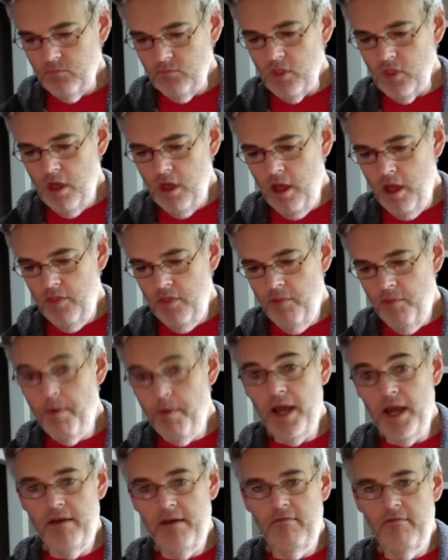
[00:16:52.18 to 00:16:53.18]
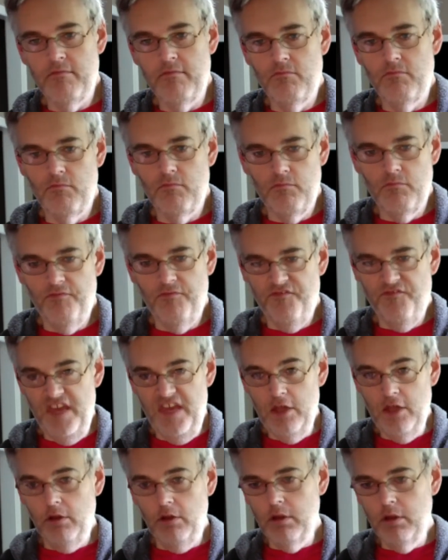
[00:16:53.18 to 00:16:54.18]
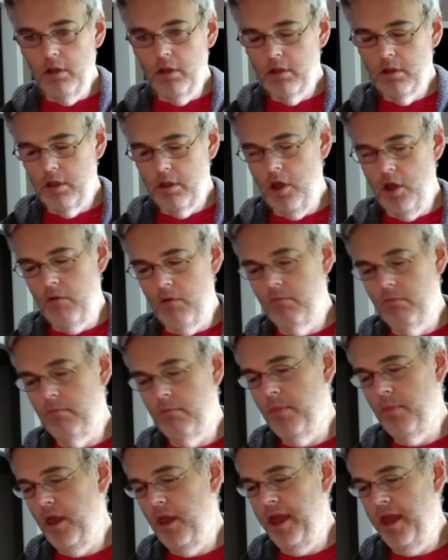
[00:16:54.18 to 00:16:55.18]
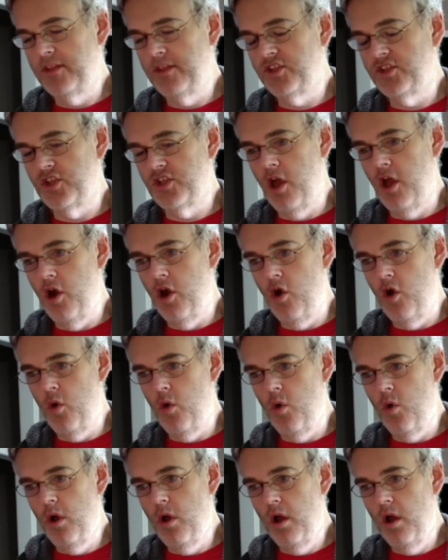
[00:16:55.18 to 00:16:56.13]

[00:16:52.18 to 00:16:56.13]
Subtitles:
the button field, and so